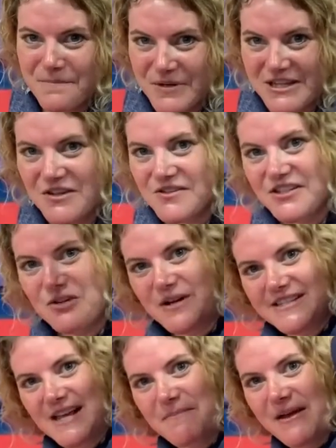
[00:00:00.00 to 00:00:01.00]
Bring those little
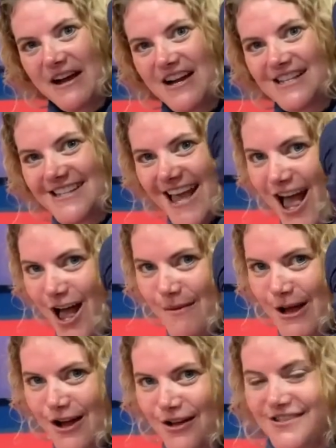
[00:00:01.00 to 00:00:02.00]
ones up, parents,
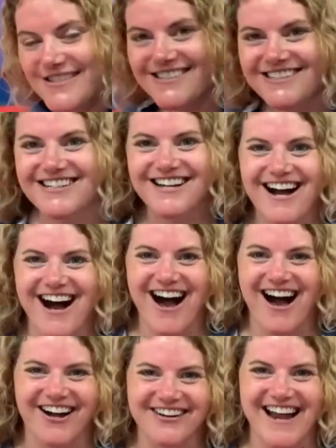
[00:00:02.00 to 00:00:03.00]
elbows.
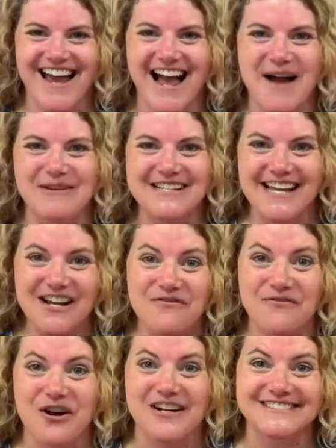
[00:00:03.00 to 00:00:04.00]
All right, I'm excited
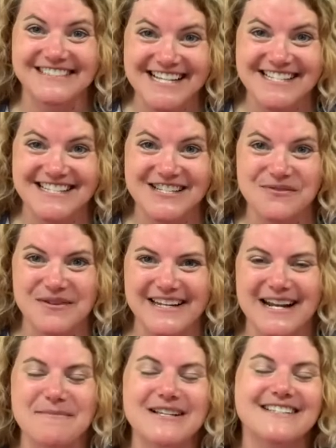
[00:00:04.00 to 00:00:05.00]
for our lesson this week,
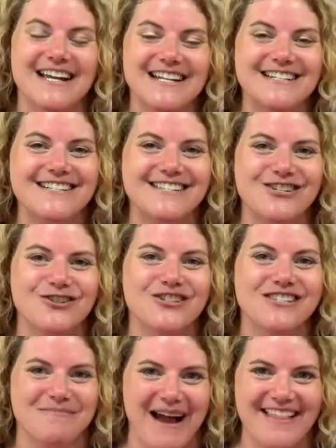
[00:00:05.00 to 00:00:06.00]
and I'm excited to see your
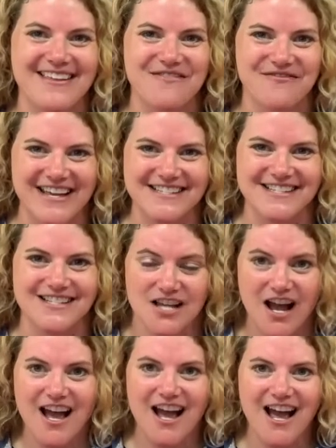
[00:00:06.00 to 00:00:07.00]
smiling faces.
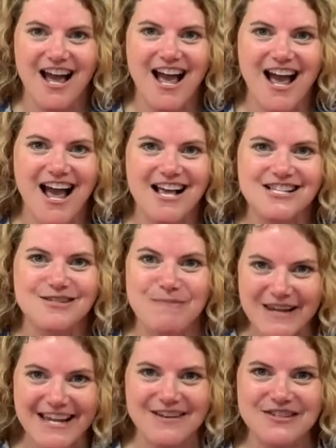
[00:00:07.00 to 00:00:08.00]

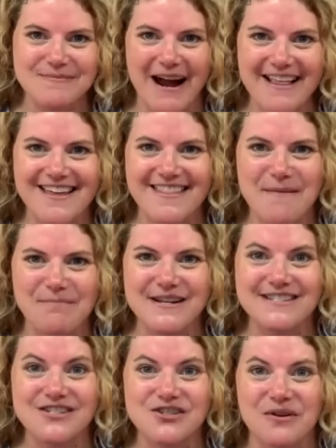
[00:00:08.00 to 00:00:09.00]
Speaking of smiling, that
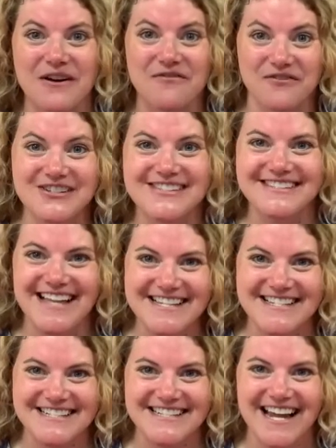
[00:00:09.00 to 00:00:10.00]
brings us to our first
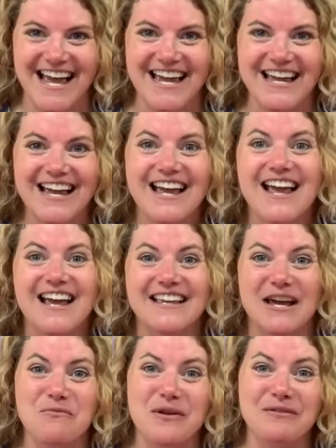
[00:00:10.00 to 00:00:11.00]
lesson today.
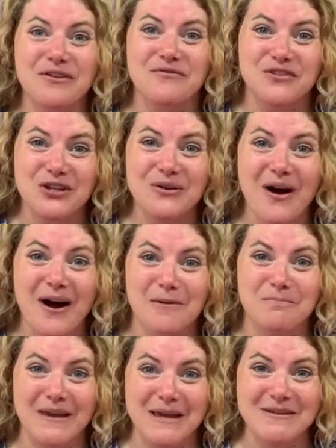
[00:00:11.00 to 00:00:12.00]
Can we review our
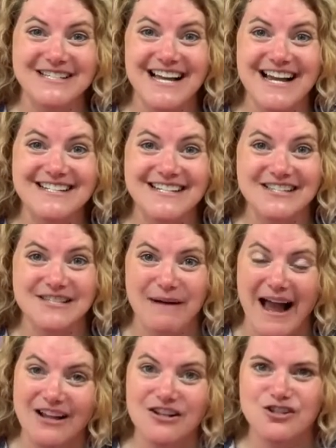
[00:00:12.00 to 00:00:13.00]
baby sign to
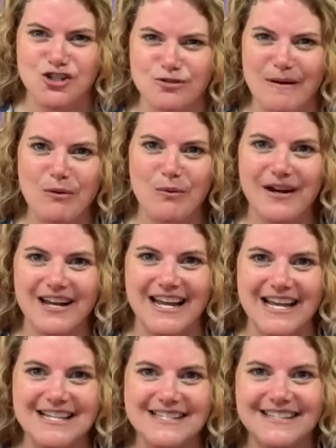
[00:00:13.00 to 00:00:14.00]
smile? Do you remember what it
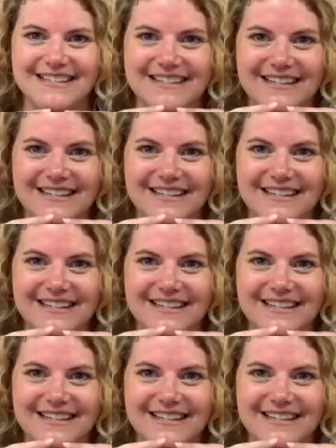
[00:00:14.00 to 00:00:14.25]
is?